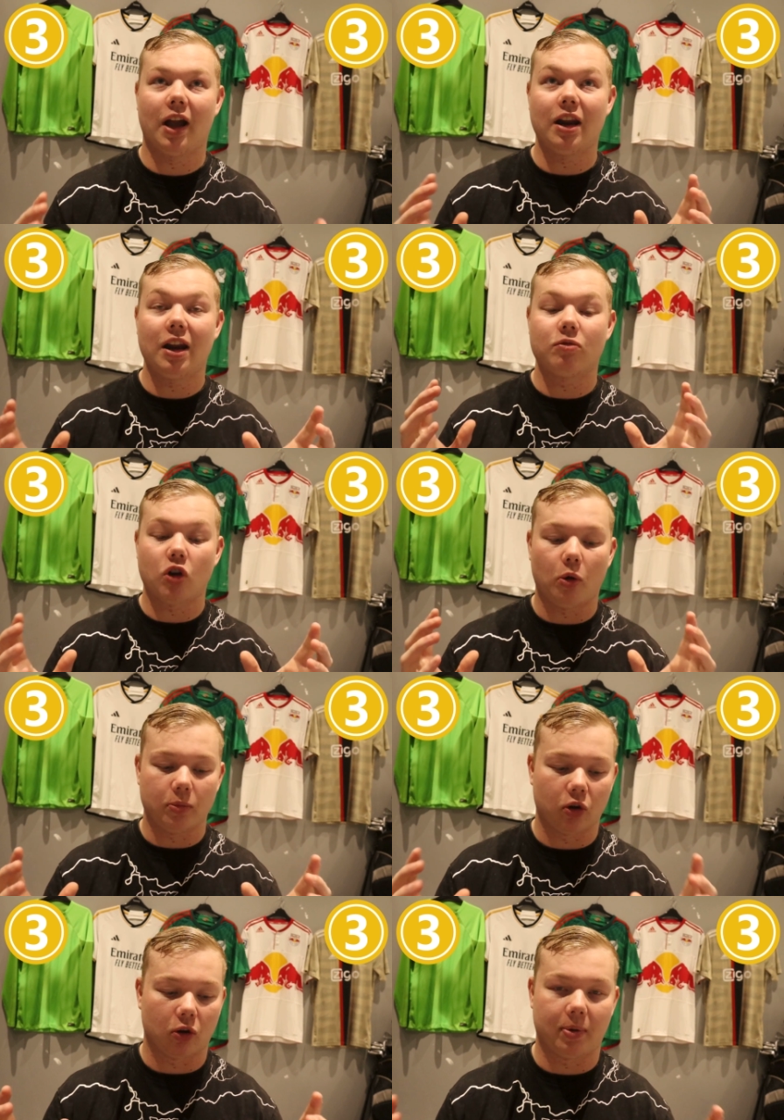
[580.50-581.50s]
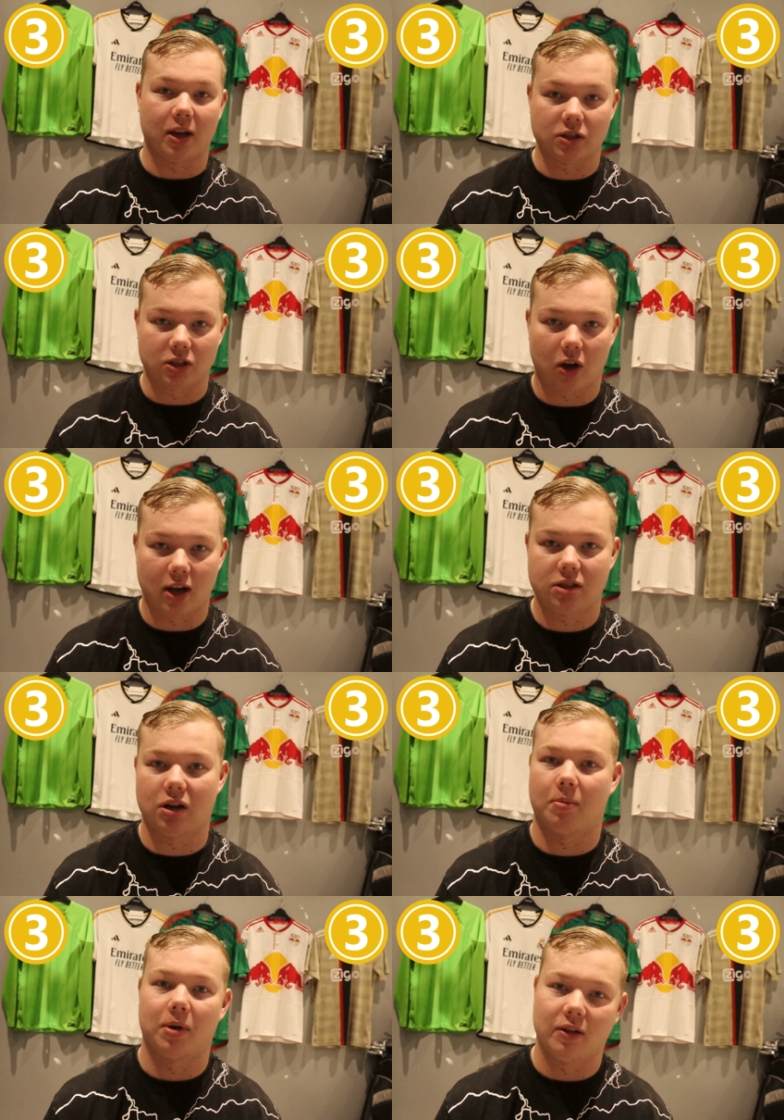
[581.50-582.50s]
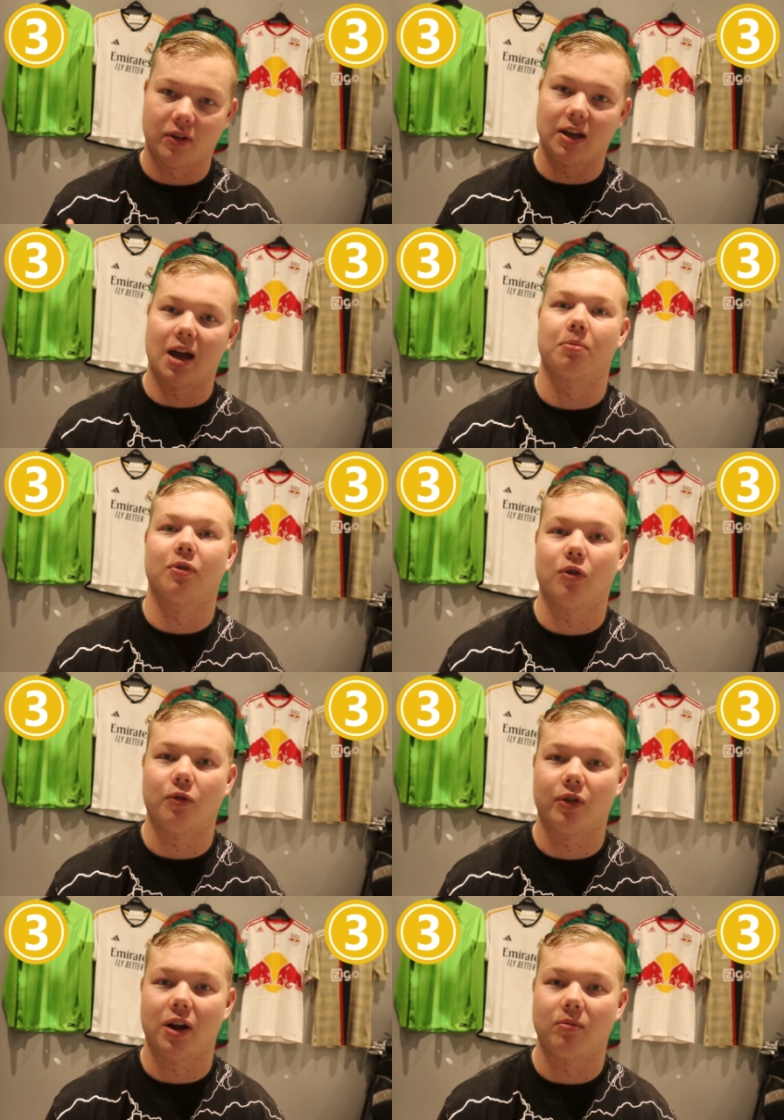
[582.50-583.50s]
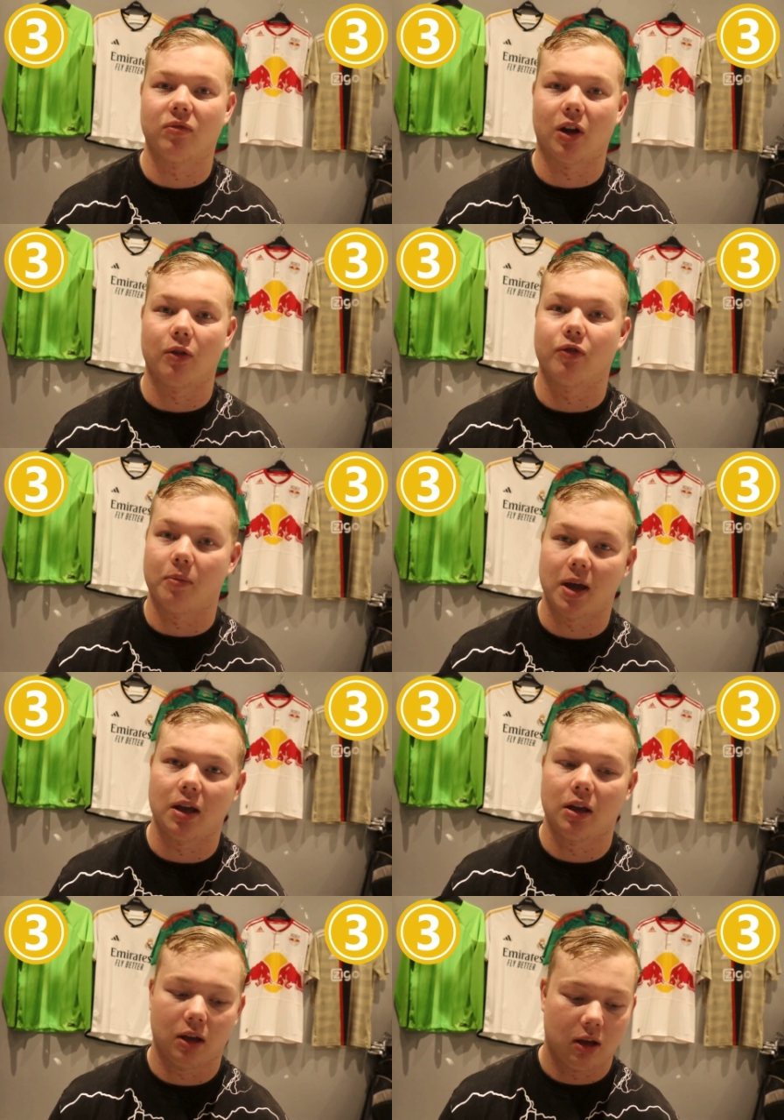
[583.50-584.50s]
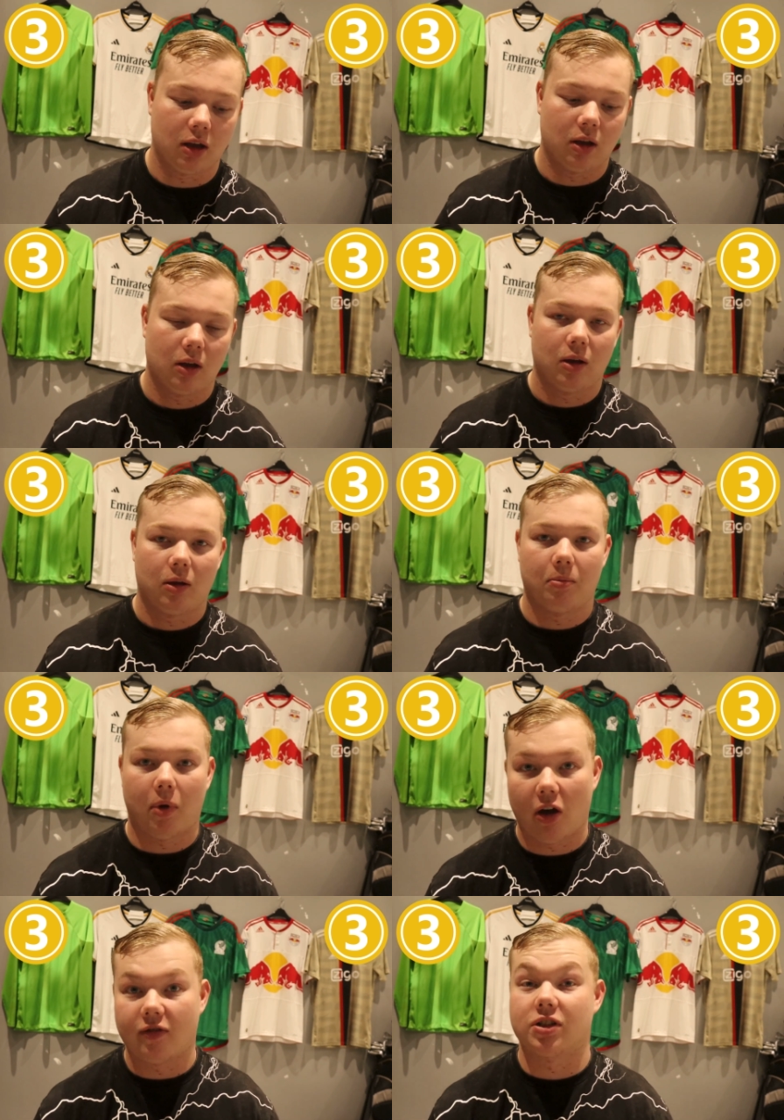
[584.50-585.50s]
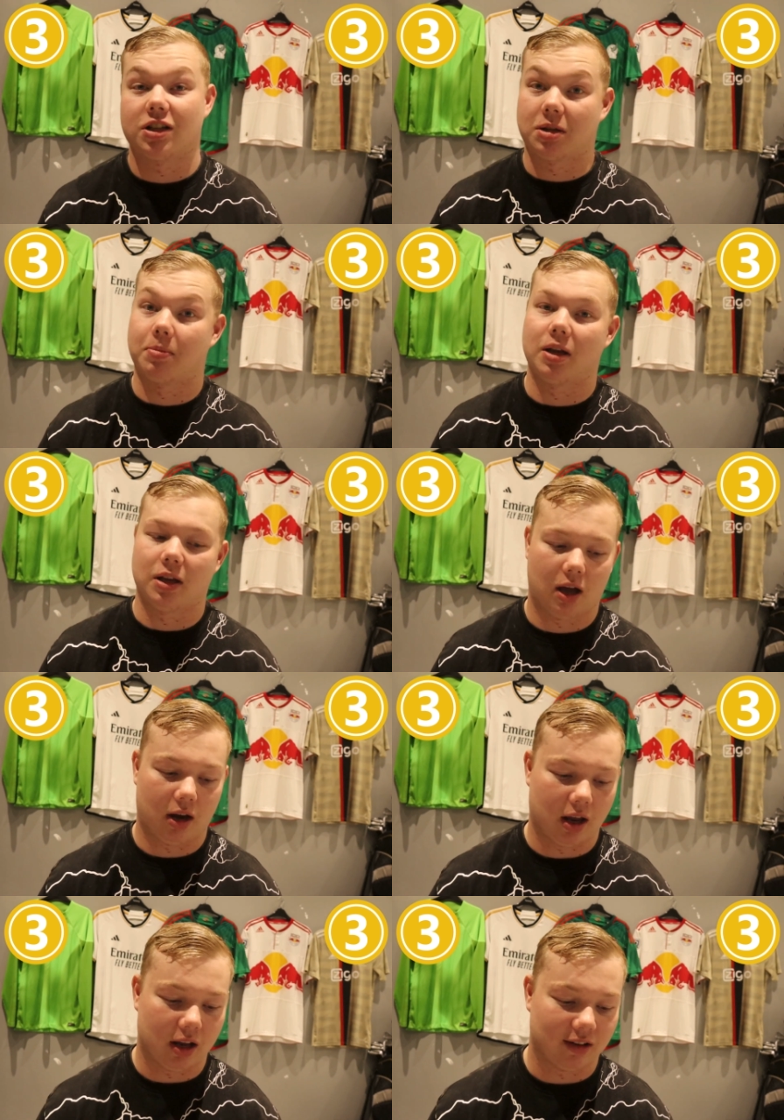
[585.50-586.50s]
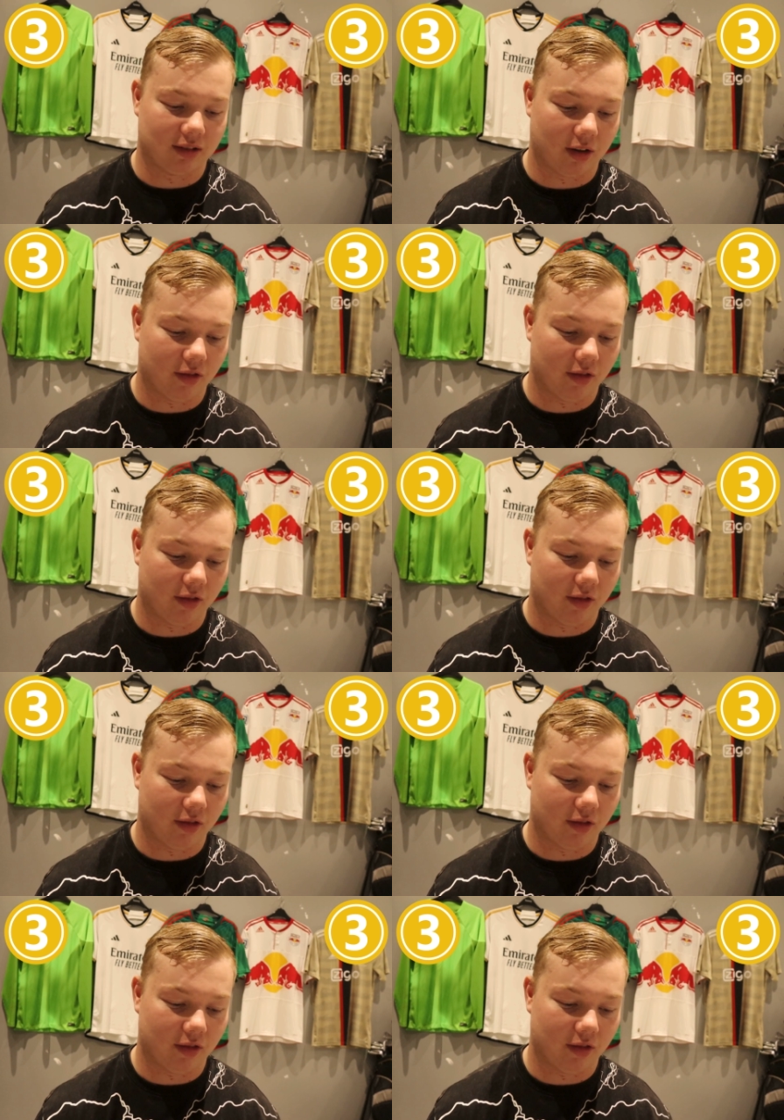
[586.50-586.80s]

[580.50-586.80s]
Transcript: in top European sides, I believe he can perform for them. So for me, Pervis Estupiñán is